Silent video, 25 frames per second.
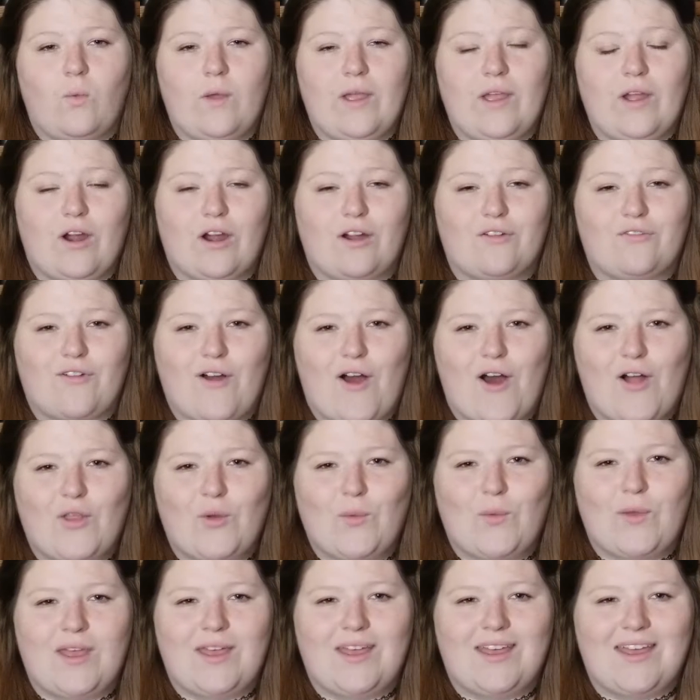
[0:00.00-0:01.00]
We are
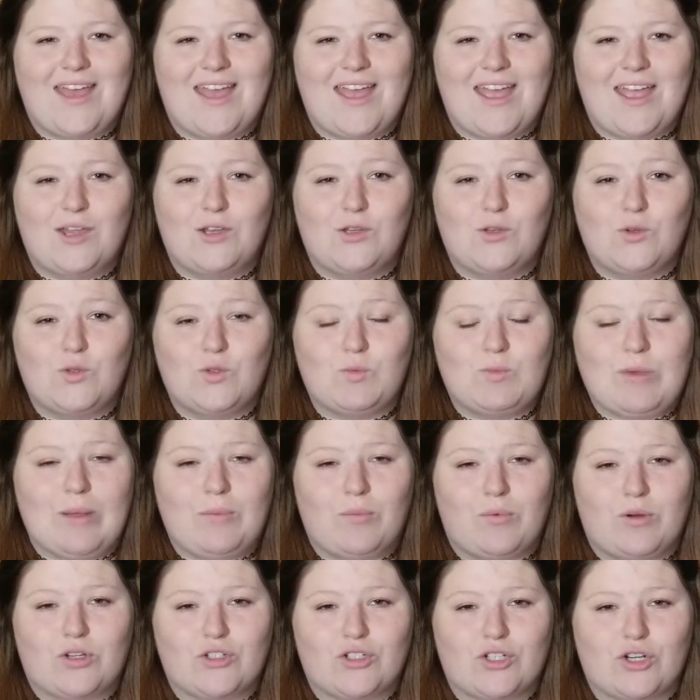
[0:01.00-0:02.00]
following a
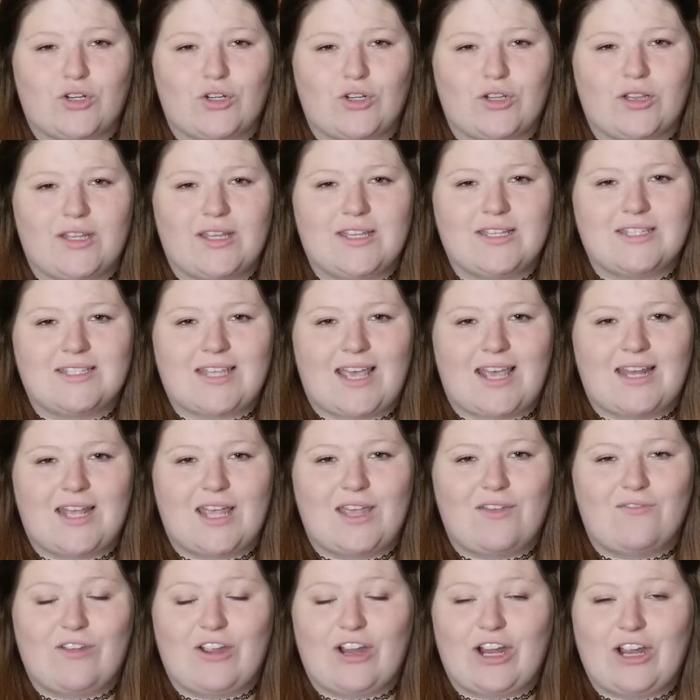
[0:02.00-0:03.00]
newspaper journalist at
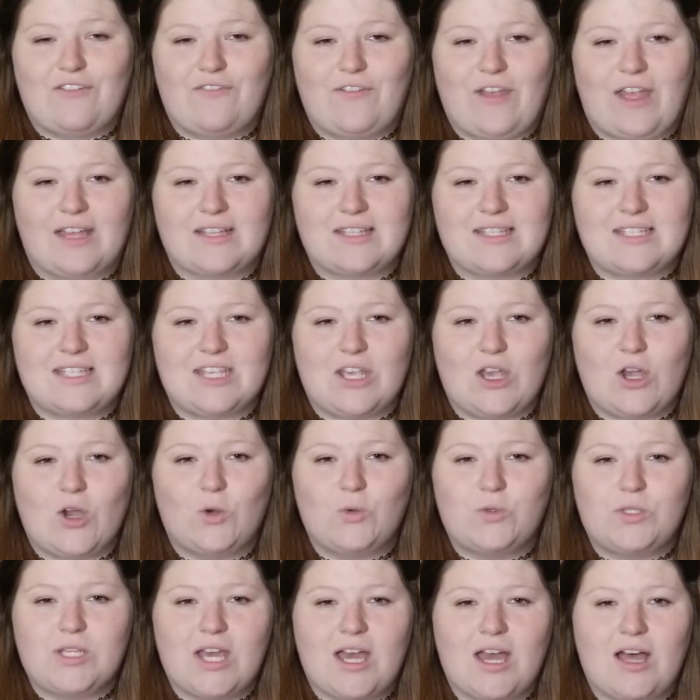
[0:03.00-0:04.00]
a very fancy
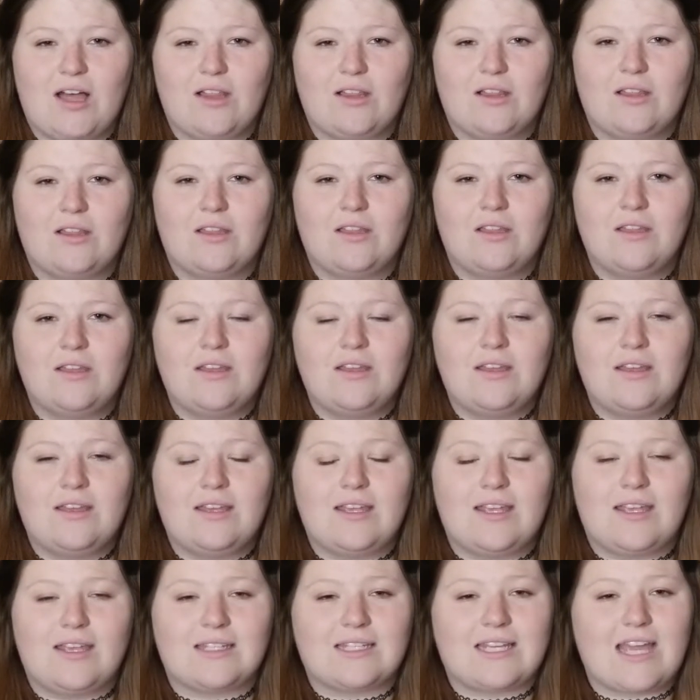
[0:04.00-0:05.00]
hotel
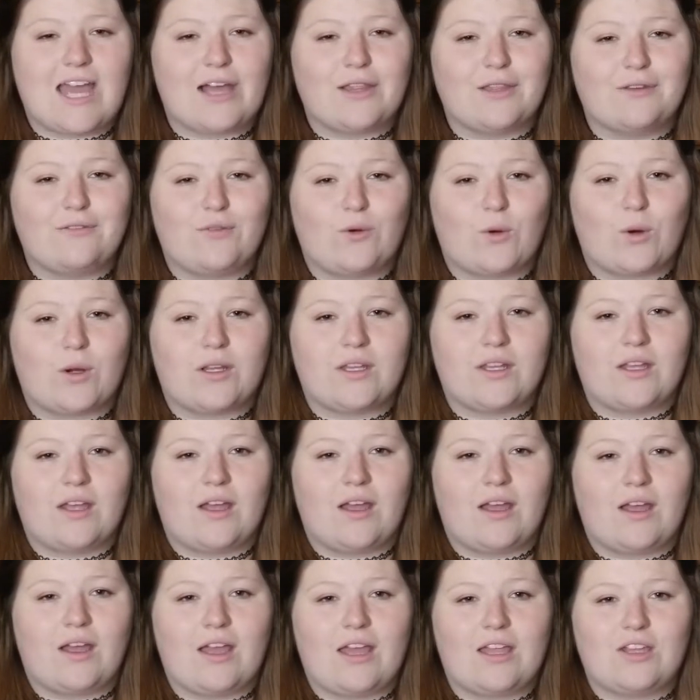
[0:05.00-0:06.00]
in California,
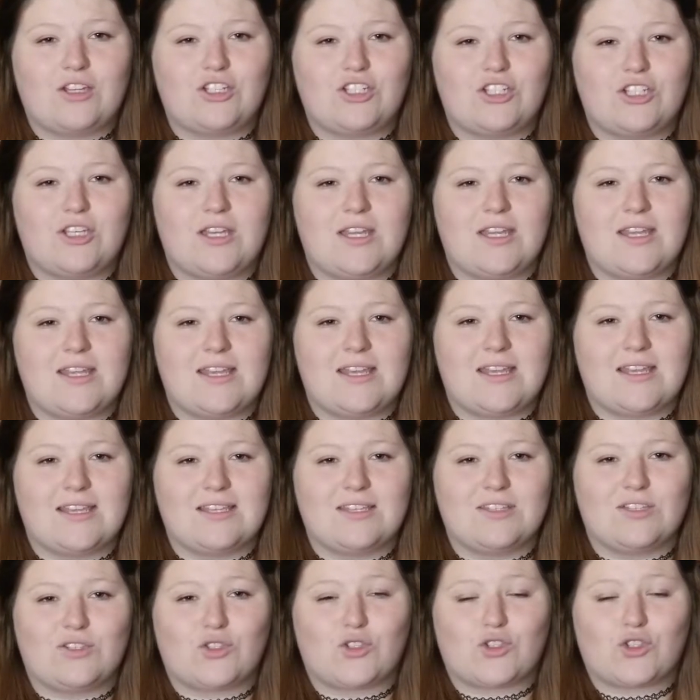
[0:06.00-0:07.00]
and she
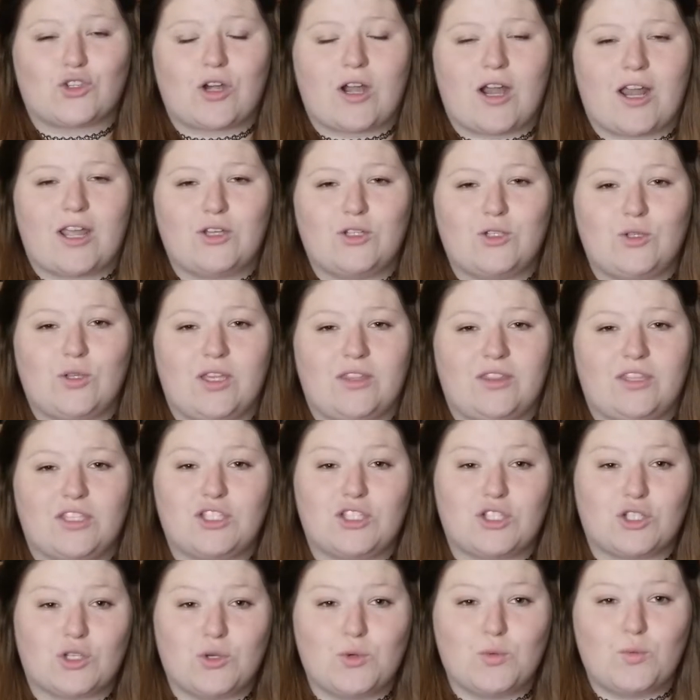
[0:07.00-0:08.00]
is trying to get the
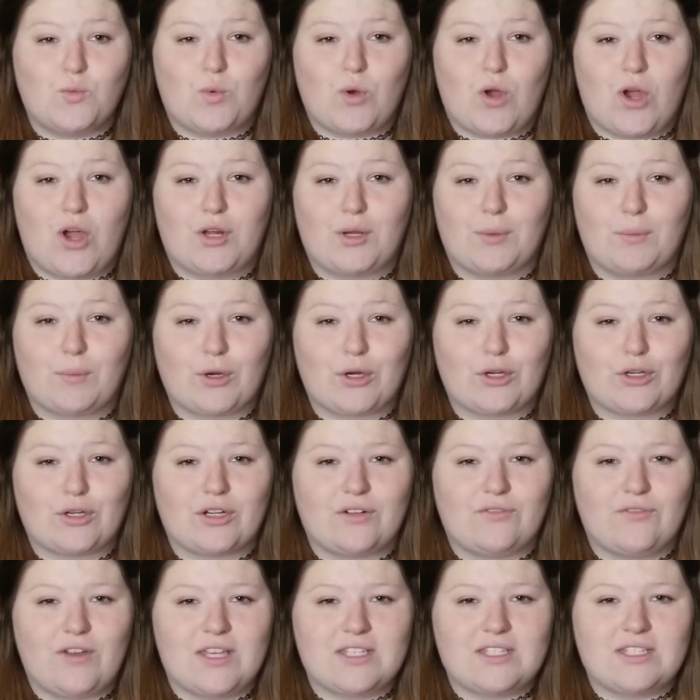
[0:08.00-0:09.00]
scoop on a murder
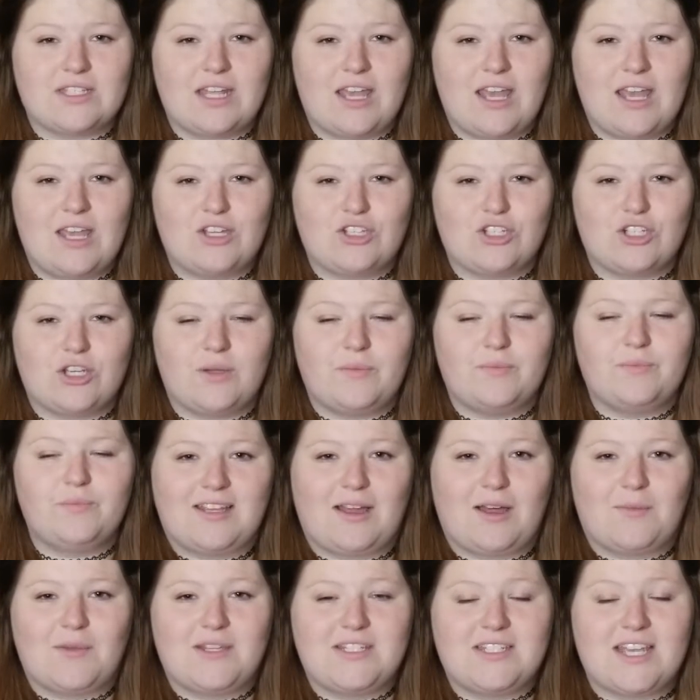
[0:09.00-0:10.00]
investigation.
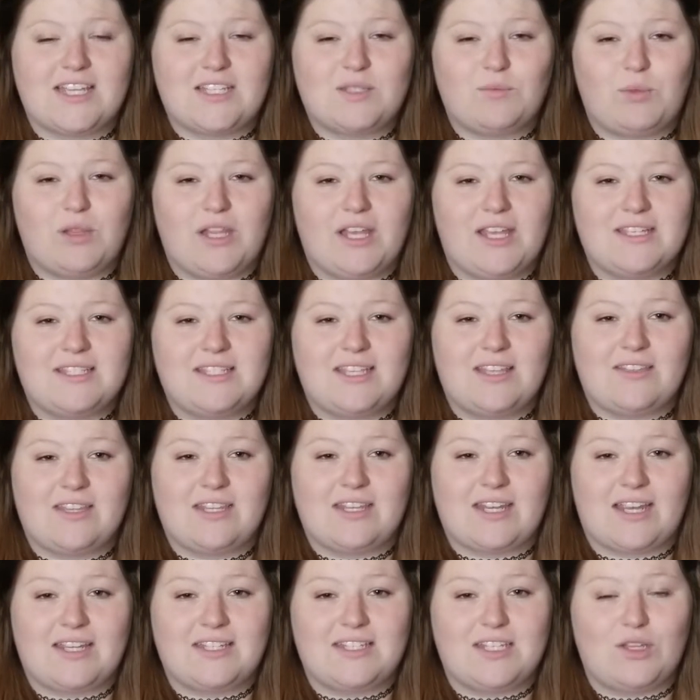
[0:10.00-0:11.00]
It takes place in the
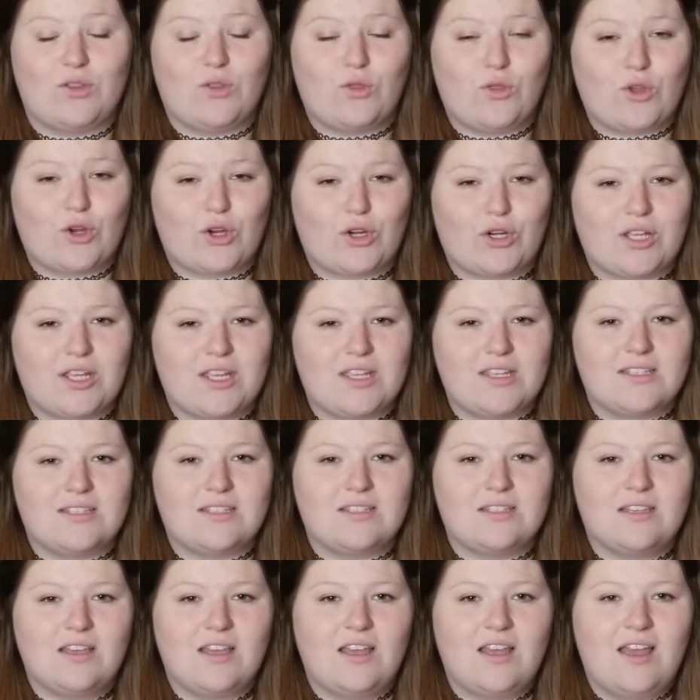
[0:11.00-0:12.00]

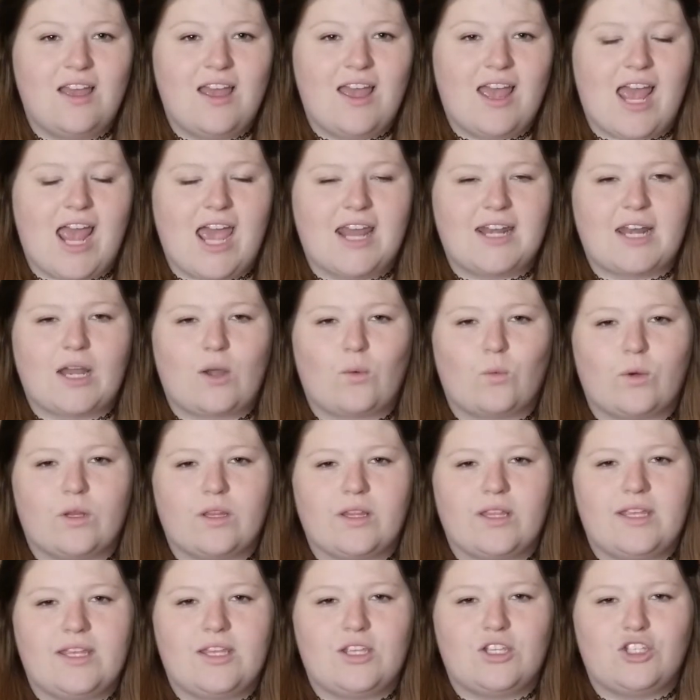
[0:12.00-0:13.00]
1930s, and I
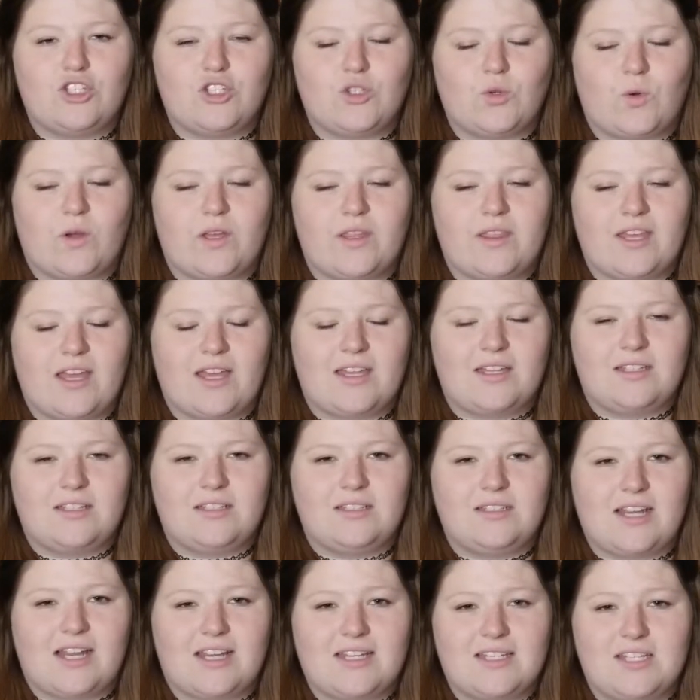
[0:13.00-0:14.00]
really enjoyed that
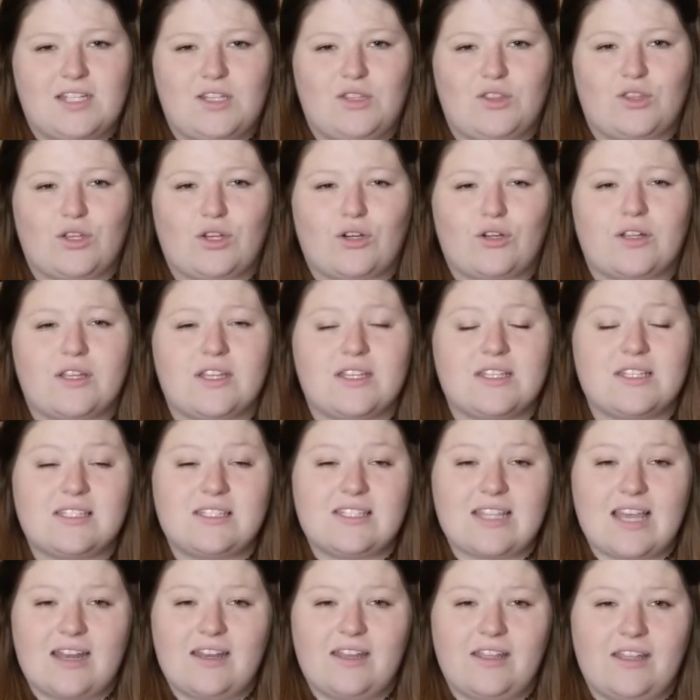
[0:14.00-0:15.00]
1930s
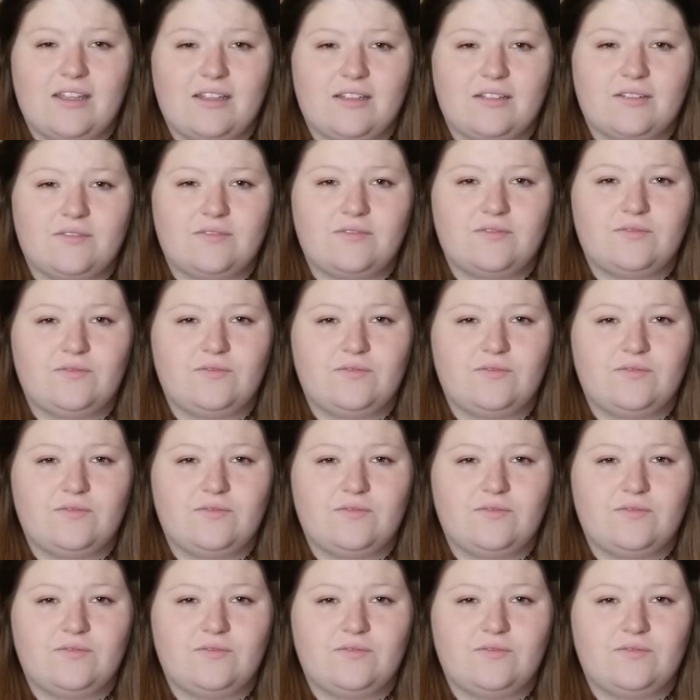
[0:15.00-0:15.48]
setting